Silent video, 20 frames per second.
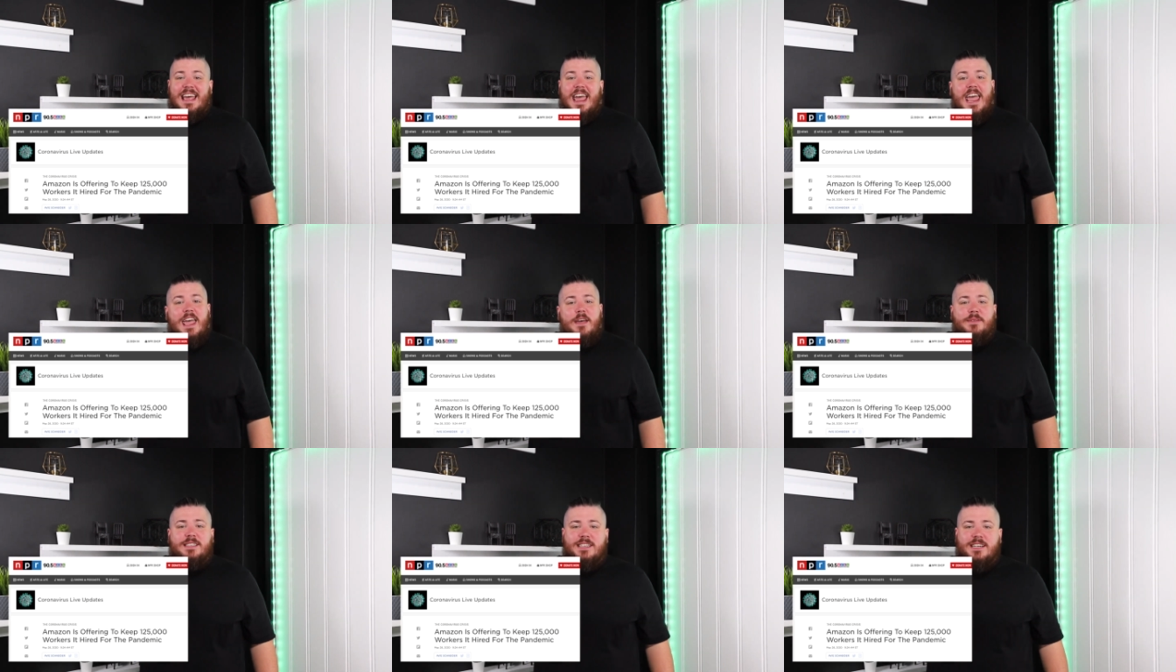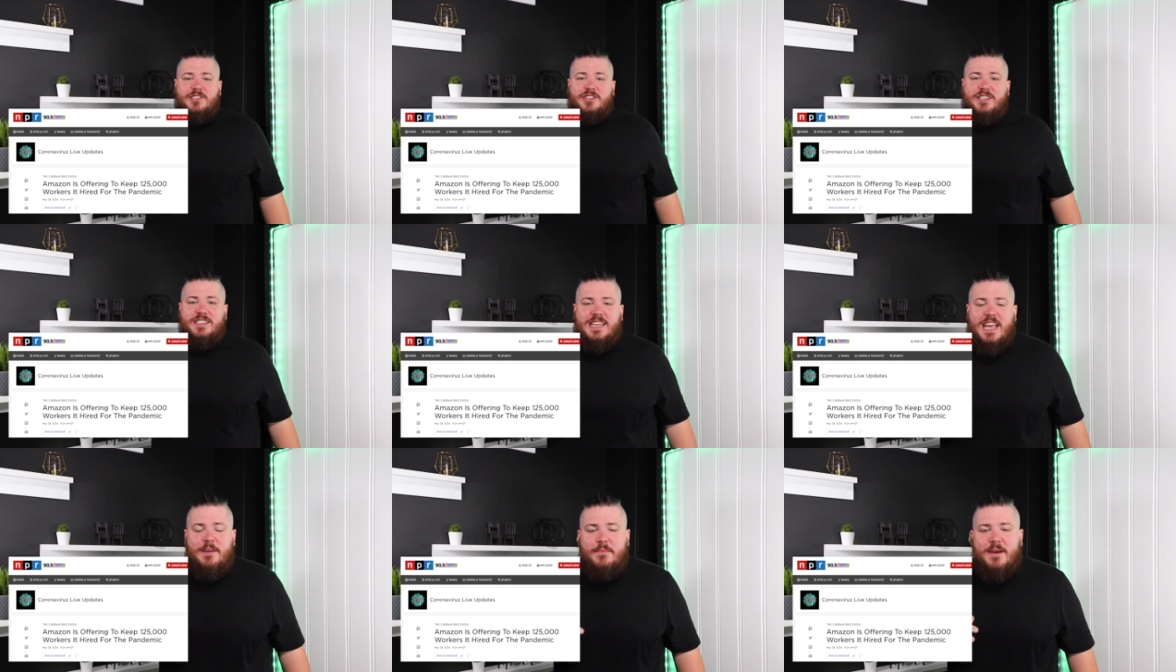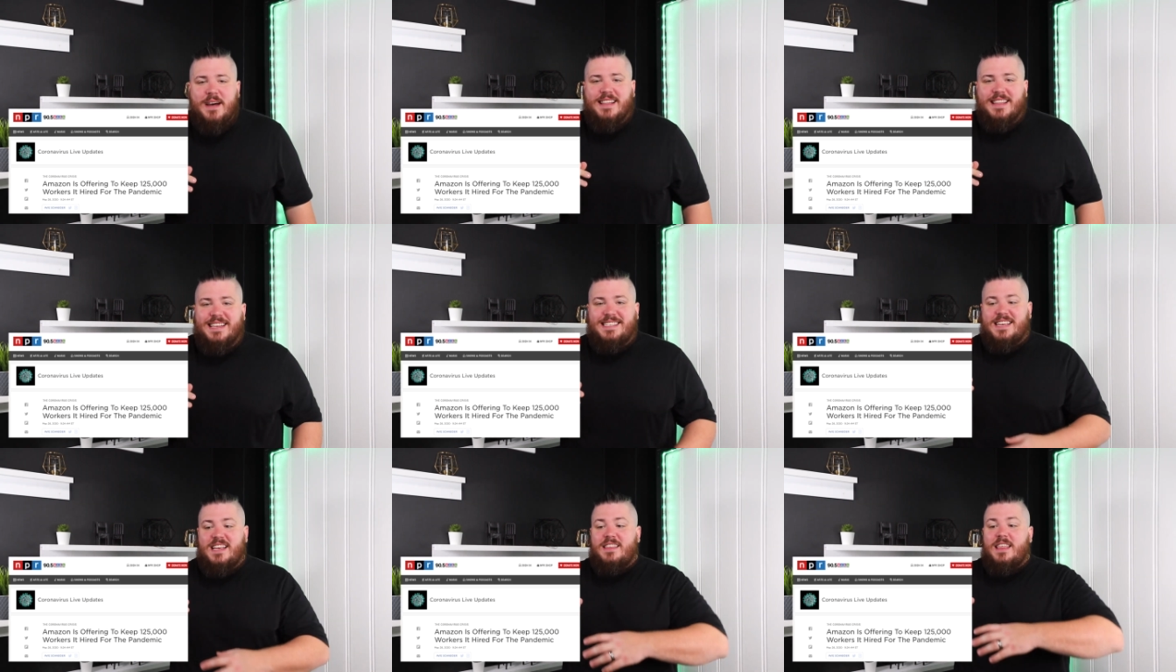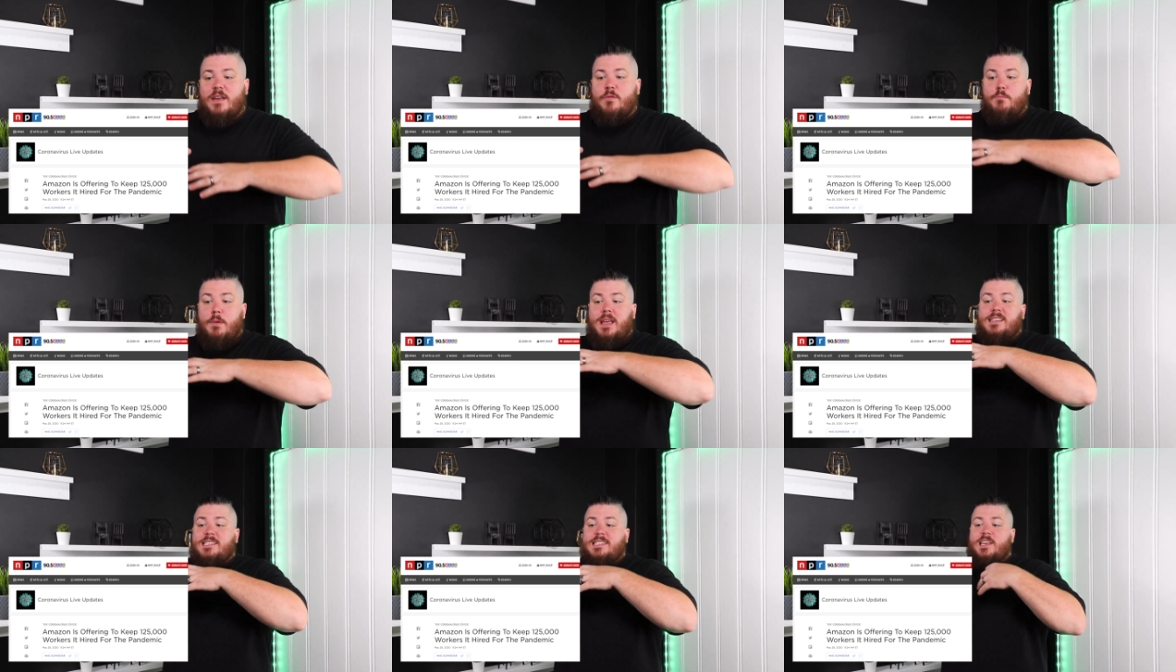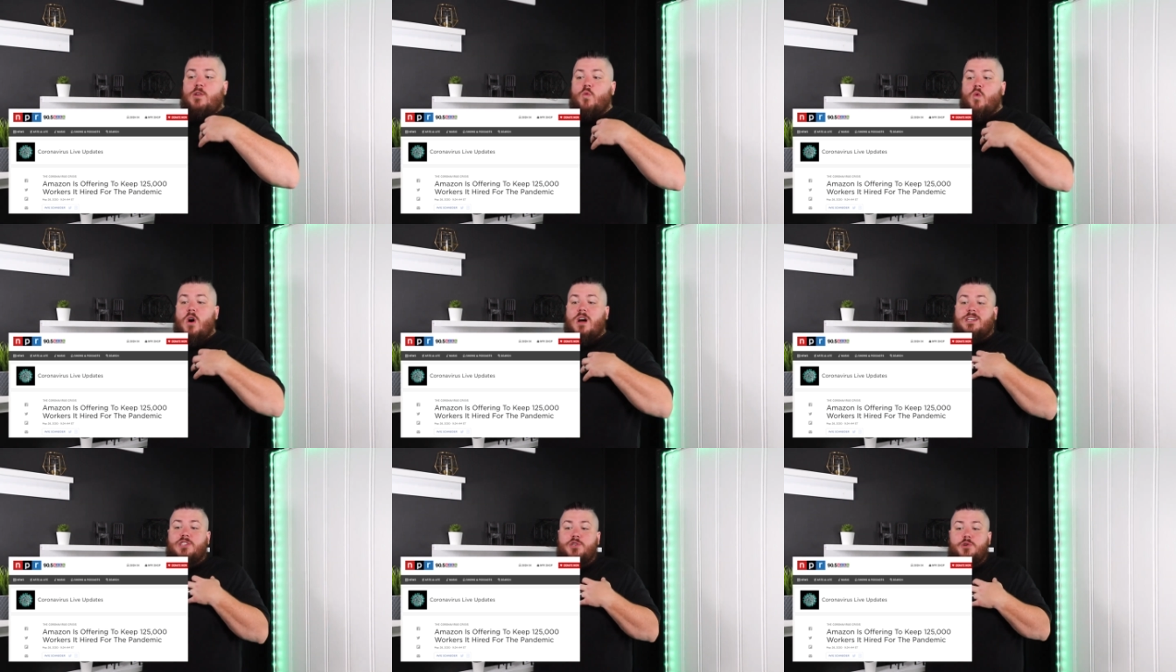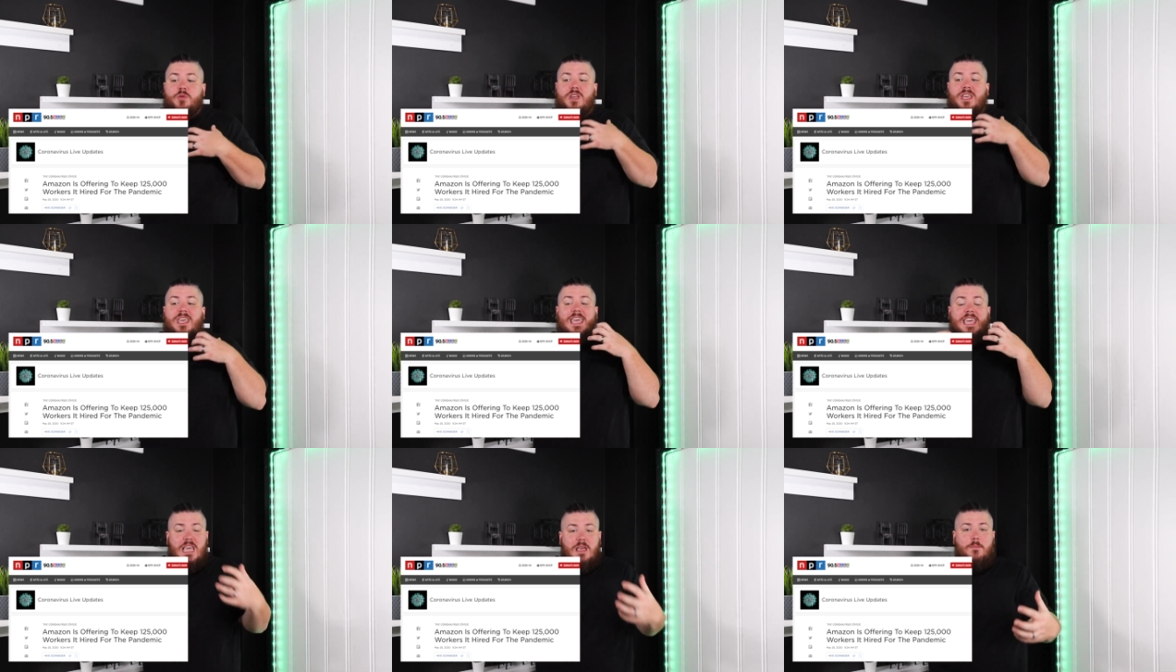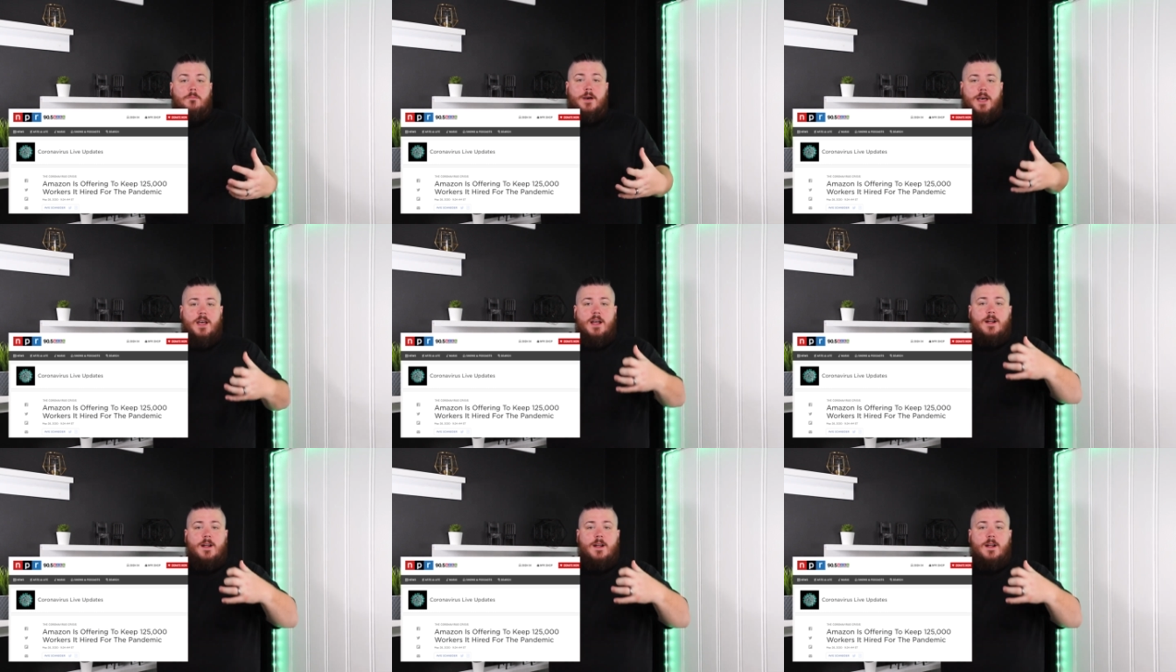Amazon just came out that said they basically want to keep